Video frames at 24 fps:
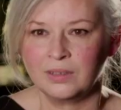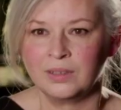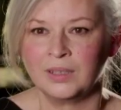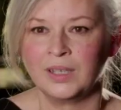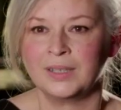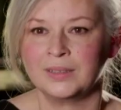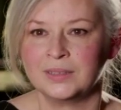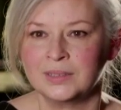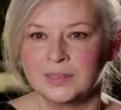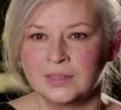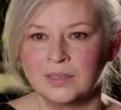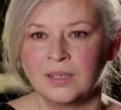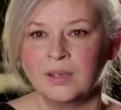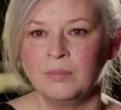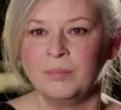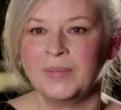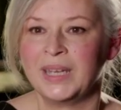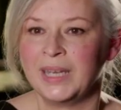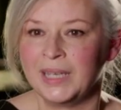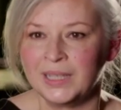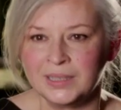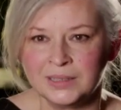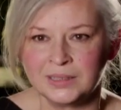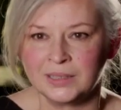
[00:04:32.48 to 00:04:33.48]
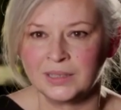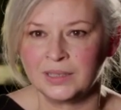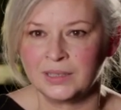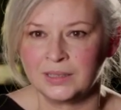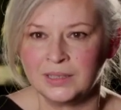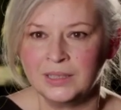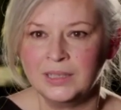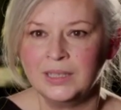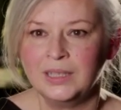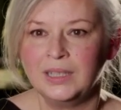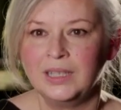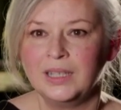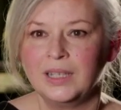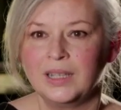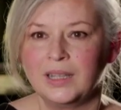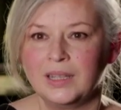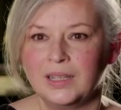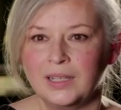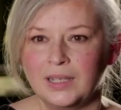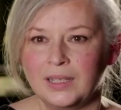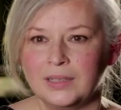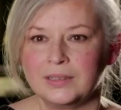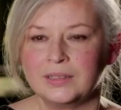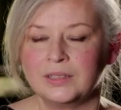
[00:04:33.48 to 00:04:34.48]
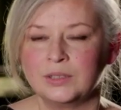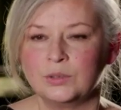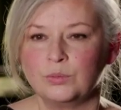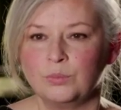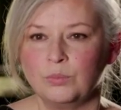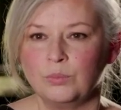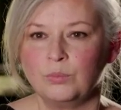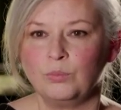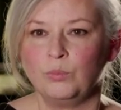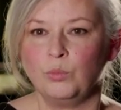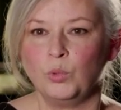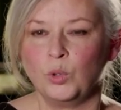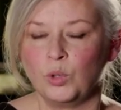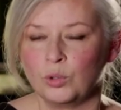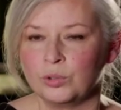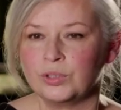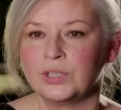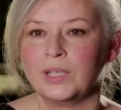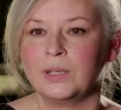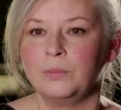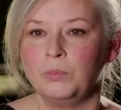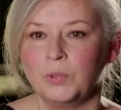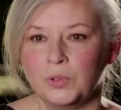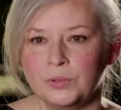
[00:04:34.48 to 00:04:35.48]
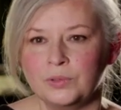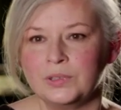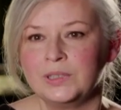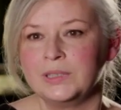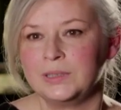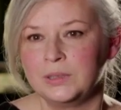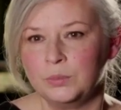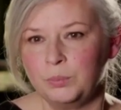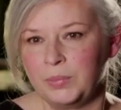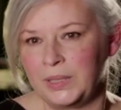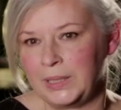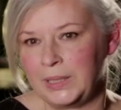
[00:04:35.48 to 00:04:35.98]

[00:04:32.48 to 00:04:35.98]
that's amazing, that's what I want it to